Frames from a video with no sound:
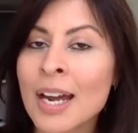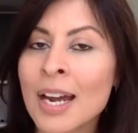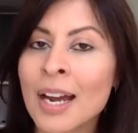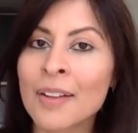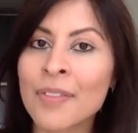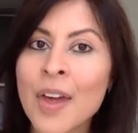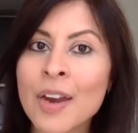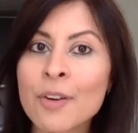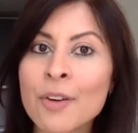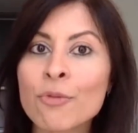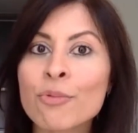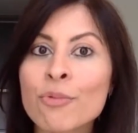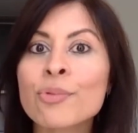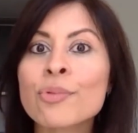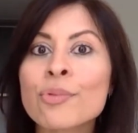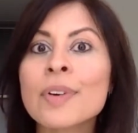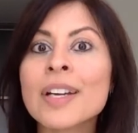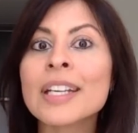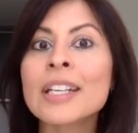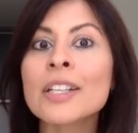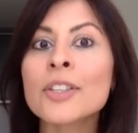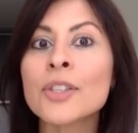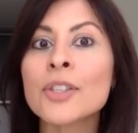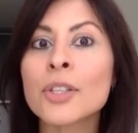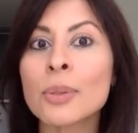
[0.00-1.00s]
And then
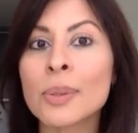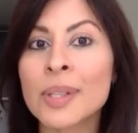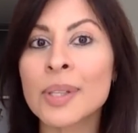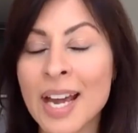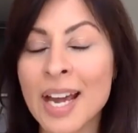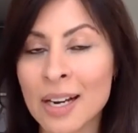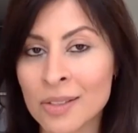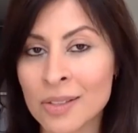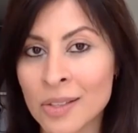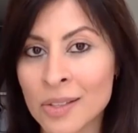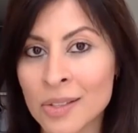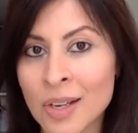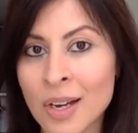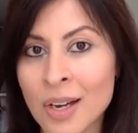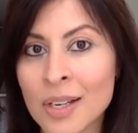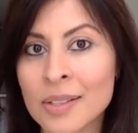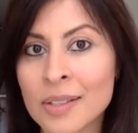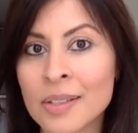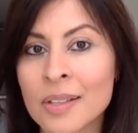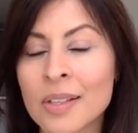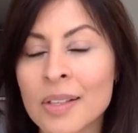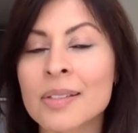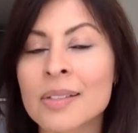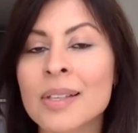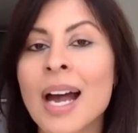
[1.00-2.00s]
redo the
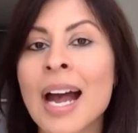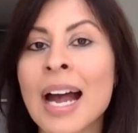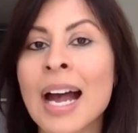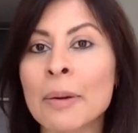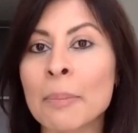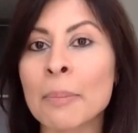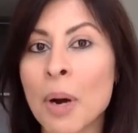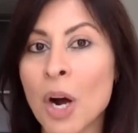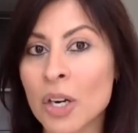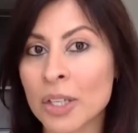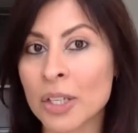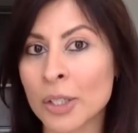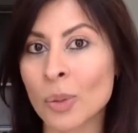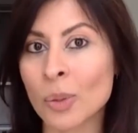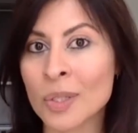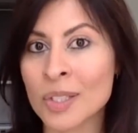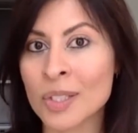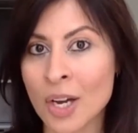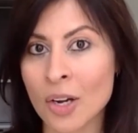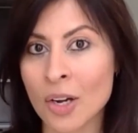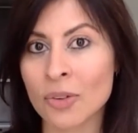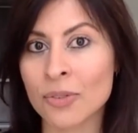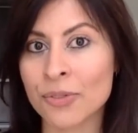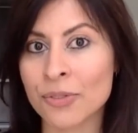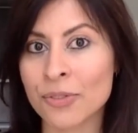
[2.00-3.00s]
exercises and mark
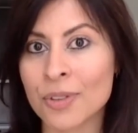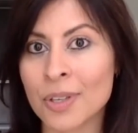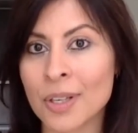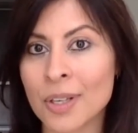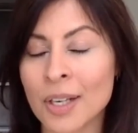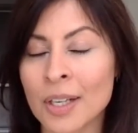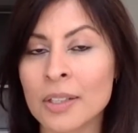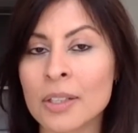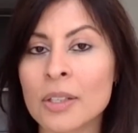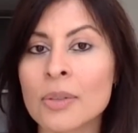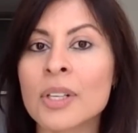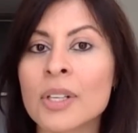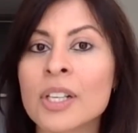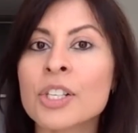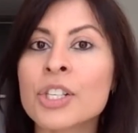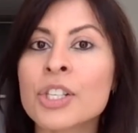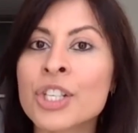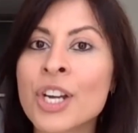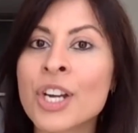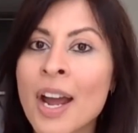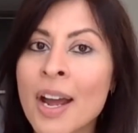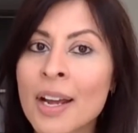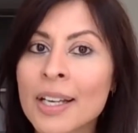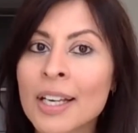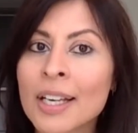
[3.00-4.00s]
yourself, and you can
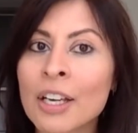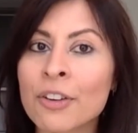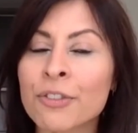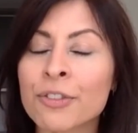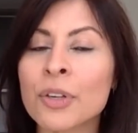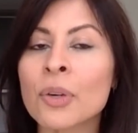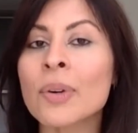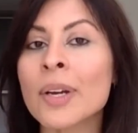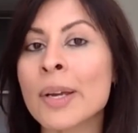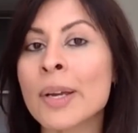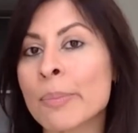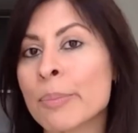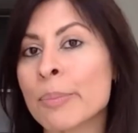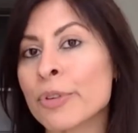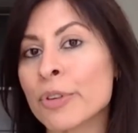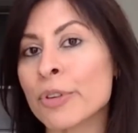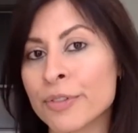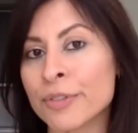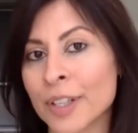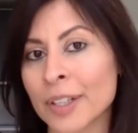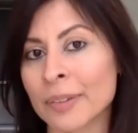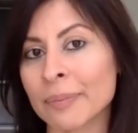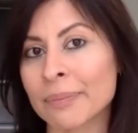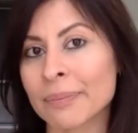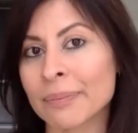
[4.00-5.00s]
check if you're
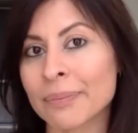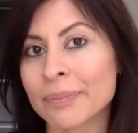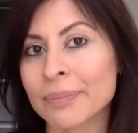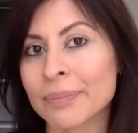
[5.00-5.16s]
improving.